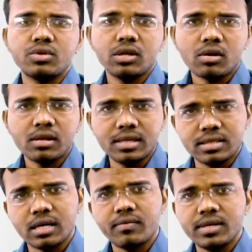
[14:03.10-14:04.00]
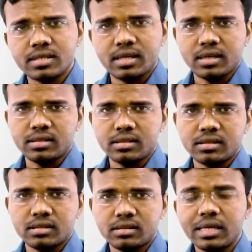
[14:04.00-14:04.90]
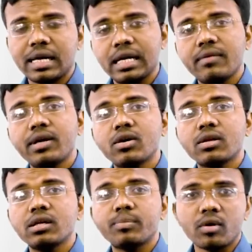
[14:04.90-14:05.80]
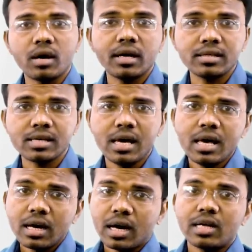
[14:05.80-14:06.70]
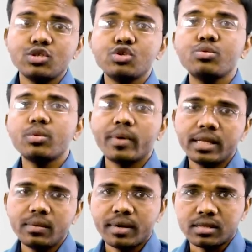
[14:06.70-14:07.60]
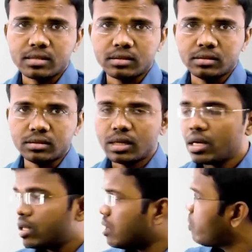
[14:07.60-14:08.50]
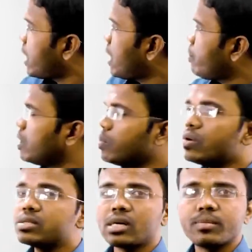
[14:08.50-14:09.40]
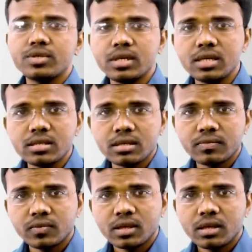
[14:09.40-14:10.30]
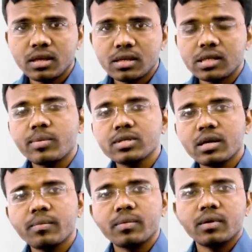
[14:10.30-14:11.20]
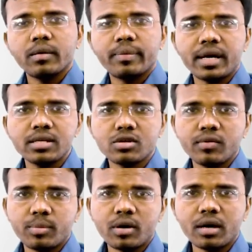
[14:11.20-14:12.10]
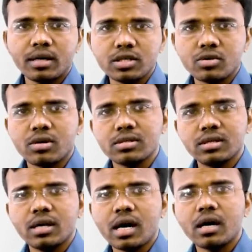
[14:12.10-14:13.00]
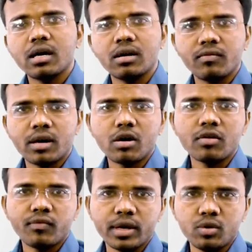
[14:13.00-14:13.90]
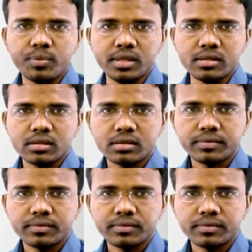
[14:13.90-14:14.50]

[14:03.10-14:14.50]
duty all these service taxes they are levied on the products consumed by the person then why i am removing subsidies suppose a, a price of a product is costing 100 105 rupees